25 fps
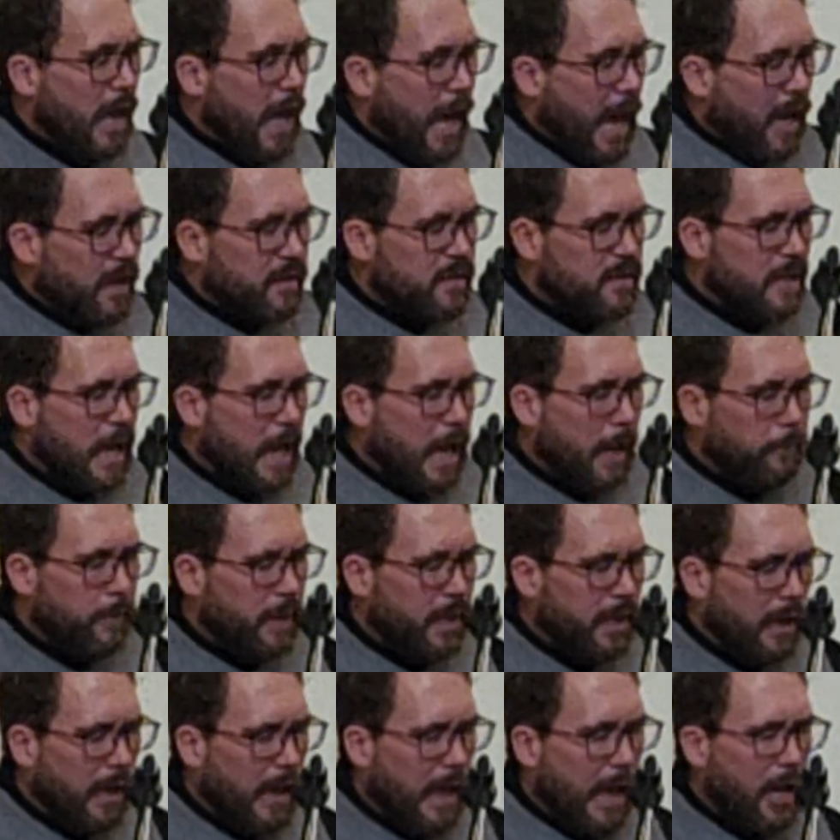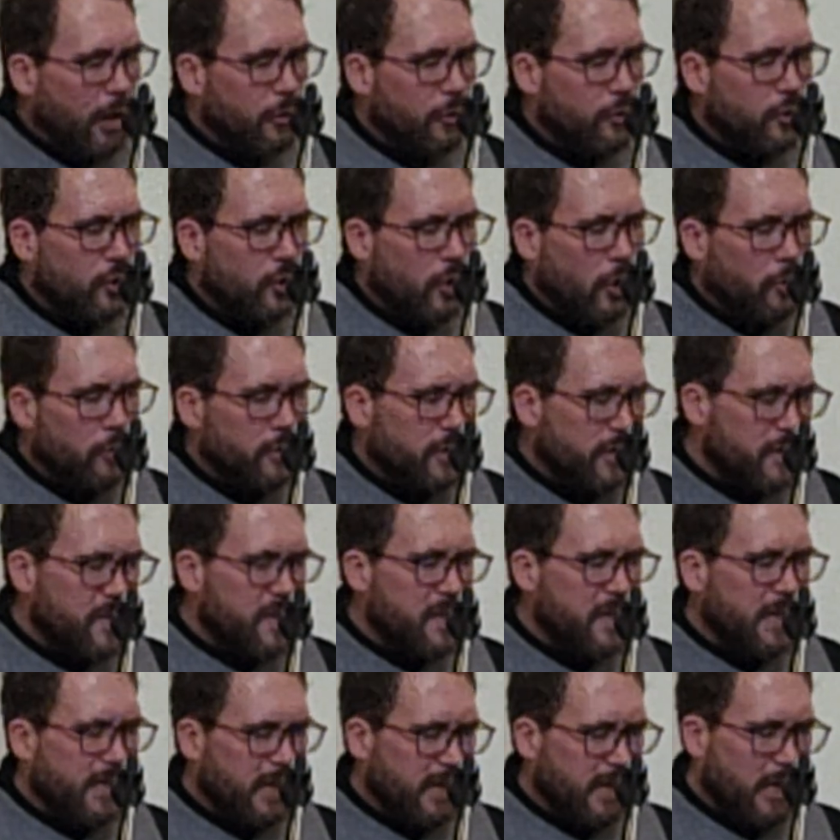has not been allowed to go to
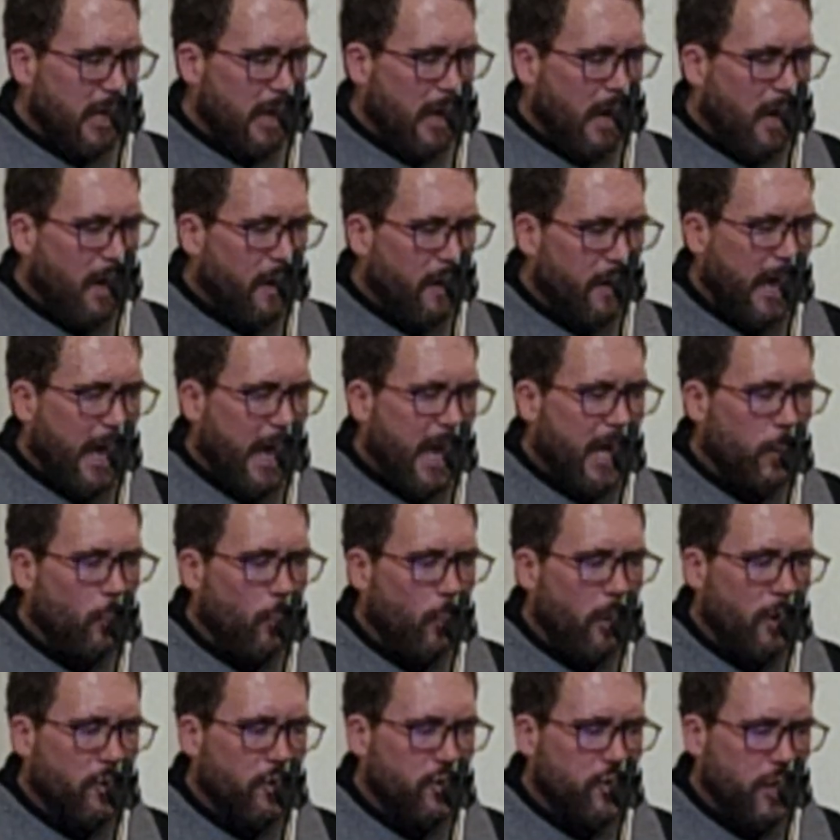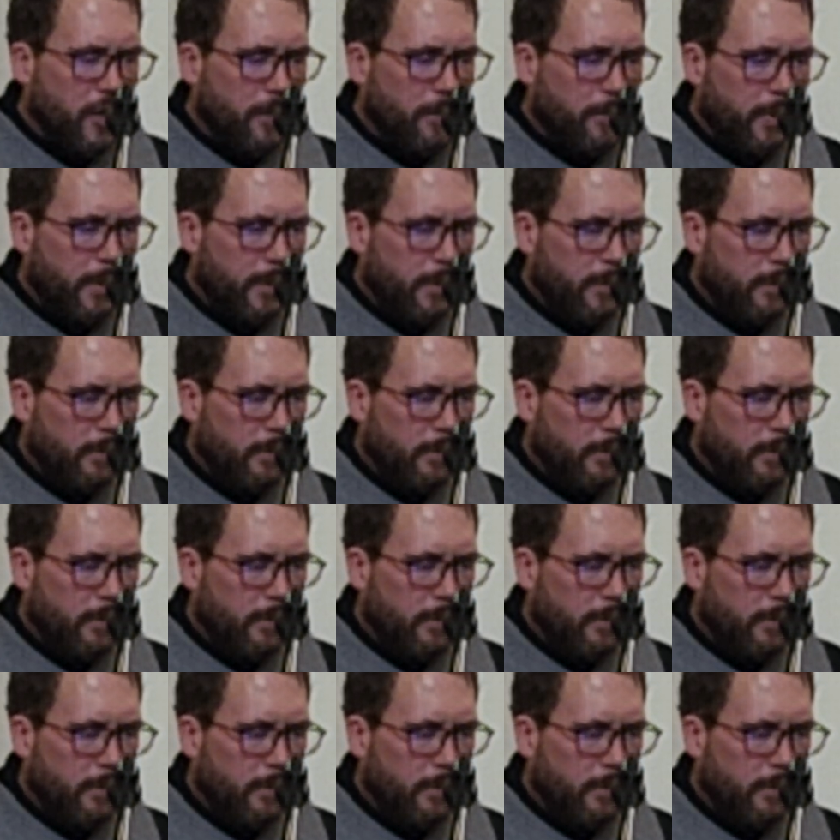synagogue and worship.